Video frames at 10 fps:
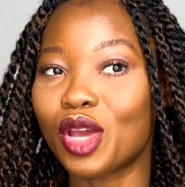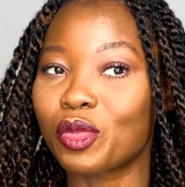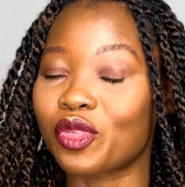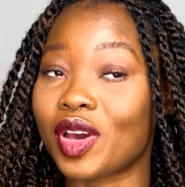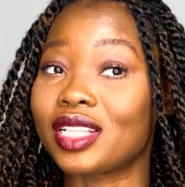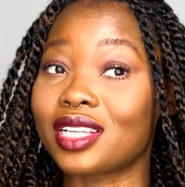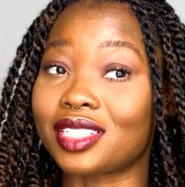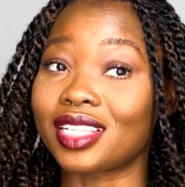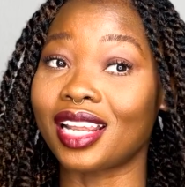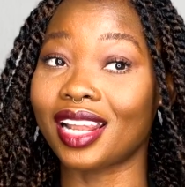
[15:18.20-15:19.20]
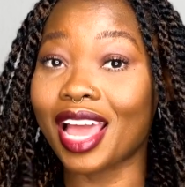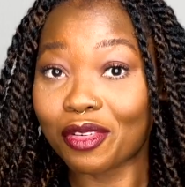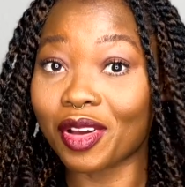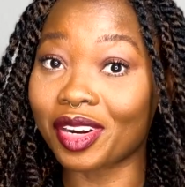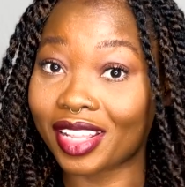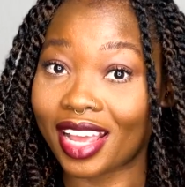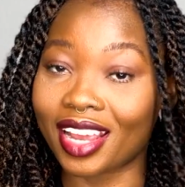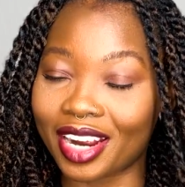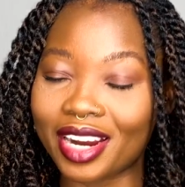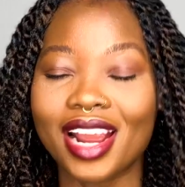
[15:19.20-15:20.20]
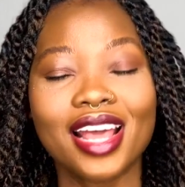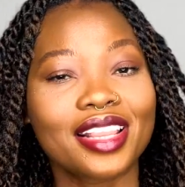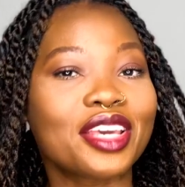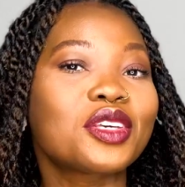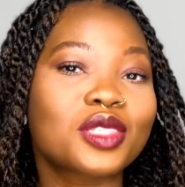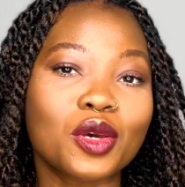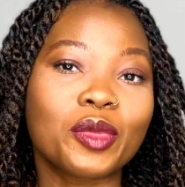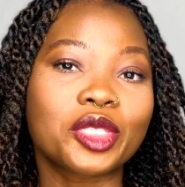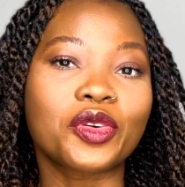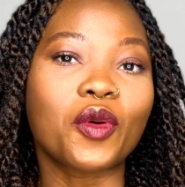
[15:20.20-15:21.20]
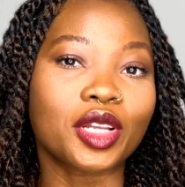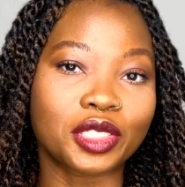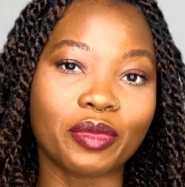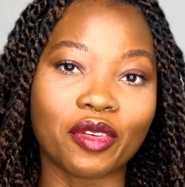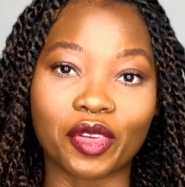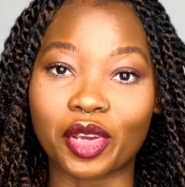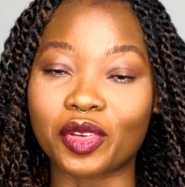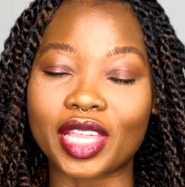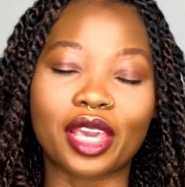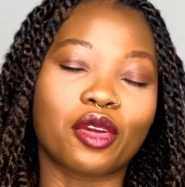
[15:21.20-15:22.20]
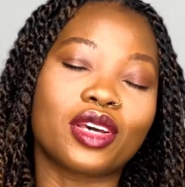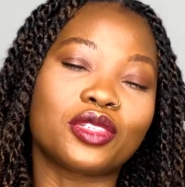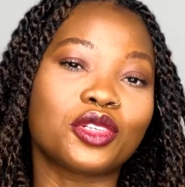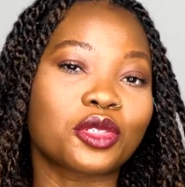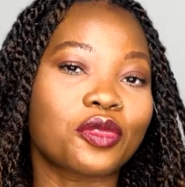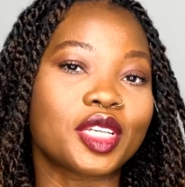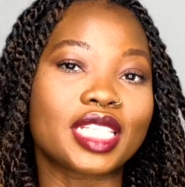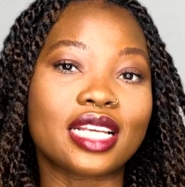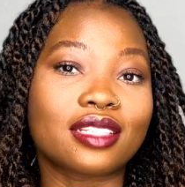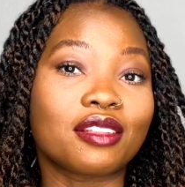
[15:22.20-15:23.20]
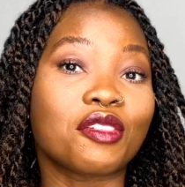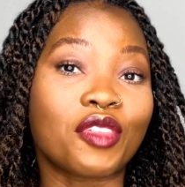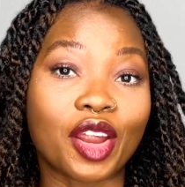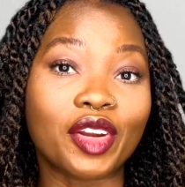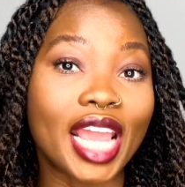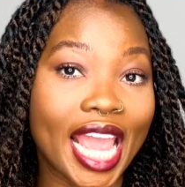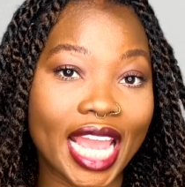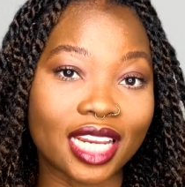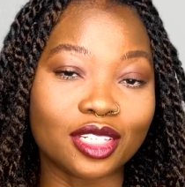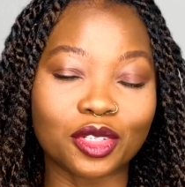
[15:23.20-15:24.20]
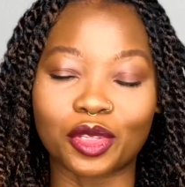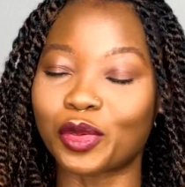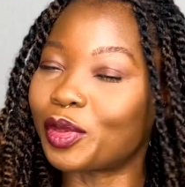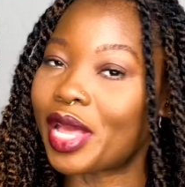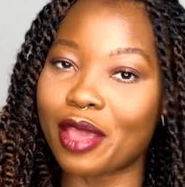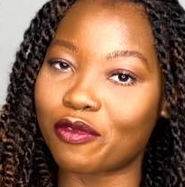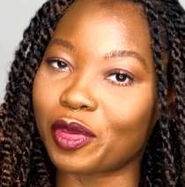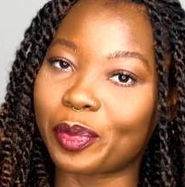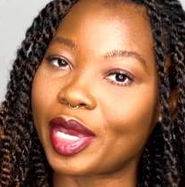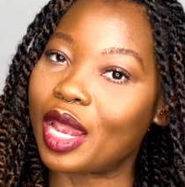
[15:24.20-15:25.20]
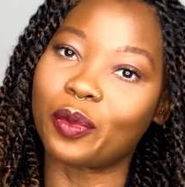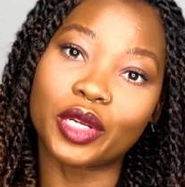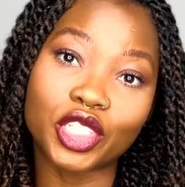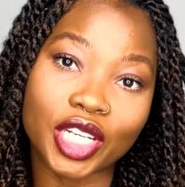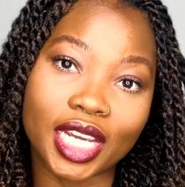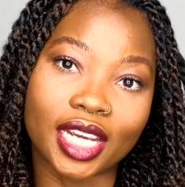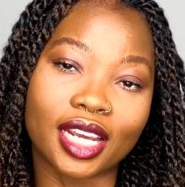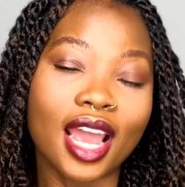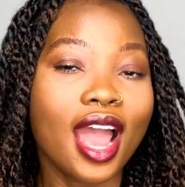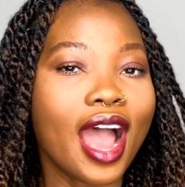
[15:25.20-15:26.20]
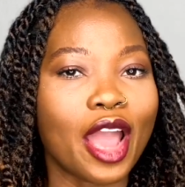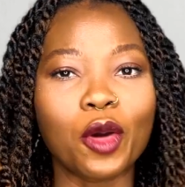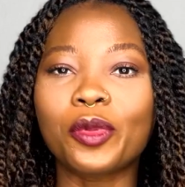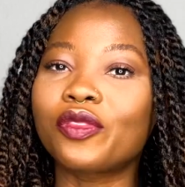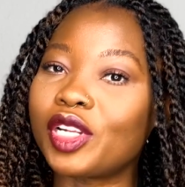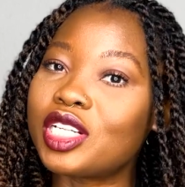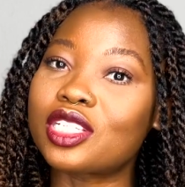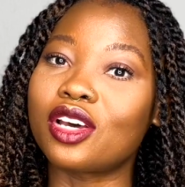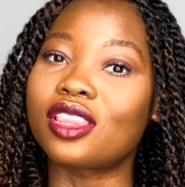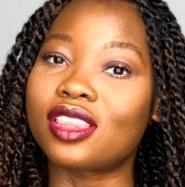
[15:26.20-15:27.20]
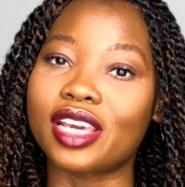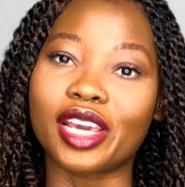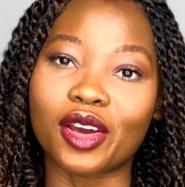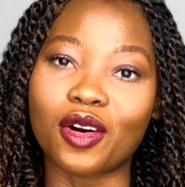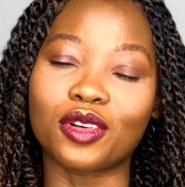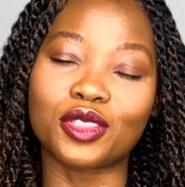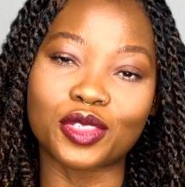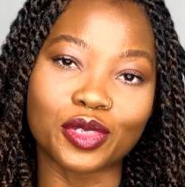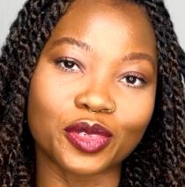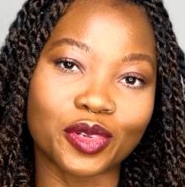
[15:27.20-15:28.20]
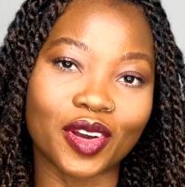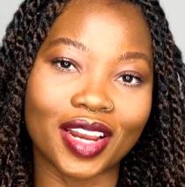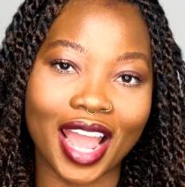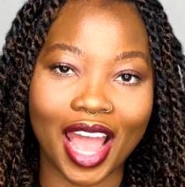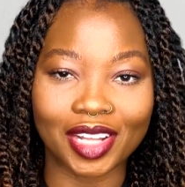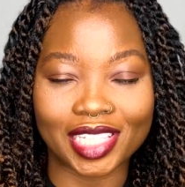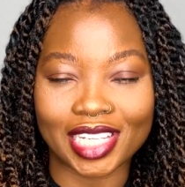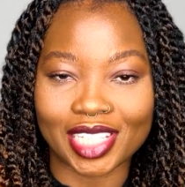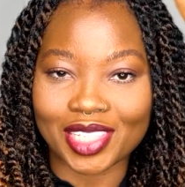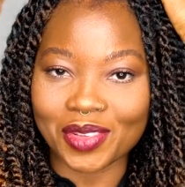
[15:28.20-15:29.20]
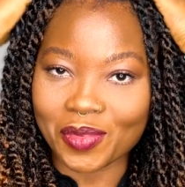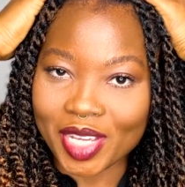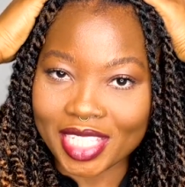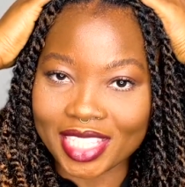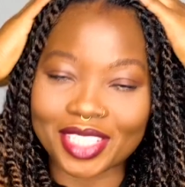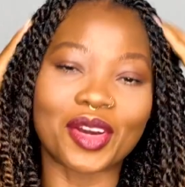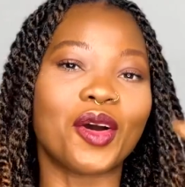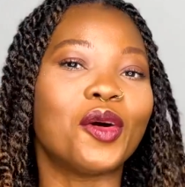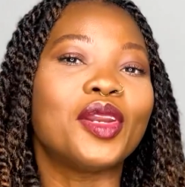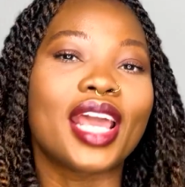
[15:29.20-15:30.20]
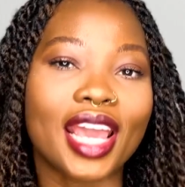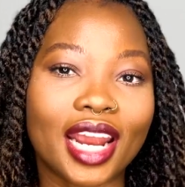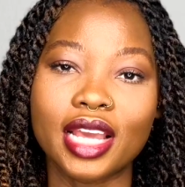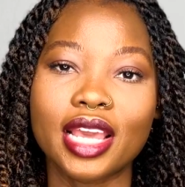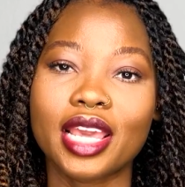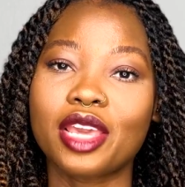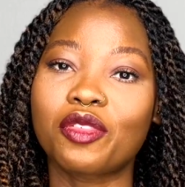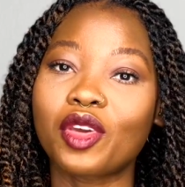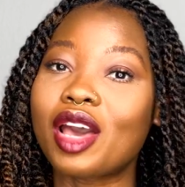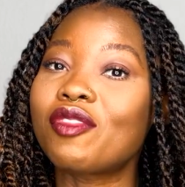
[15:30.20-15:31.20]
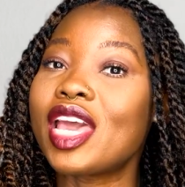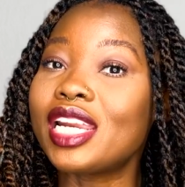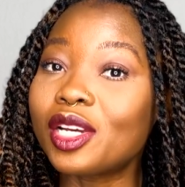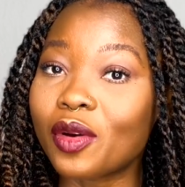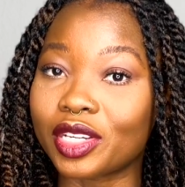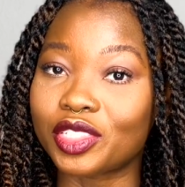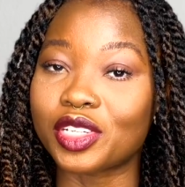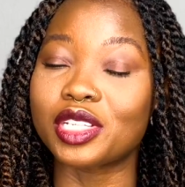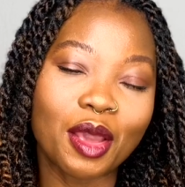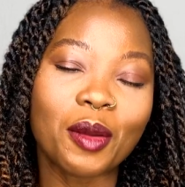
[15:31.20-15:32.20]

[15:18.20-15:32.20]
before I touch the life out of the hair. Thank you so much for watching my video. Thank you as usual for staying to the very end. You're the real MVP. I appreciate it. I hope you've learned a thing or two on how to twist your own hair. If you have any questions,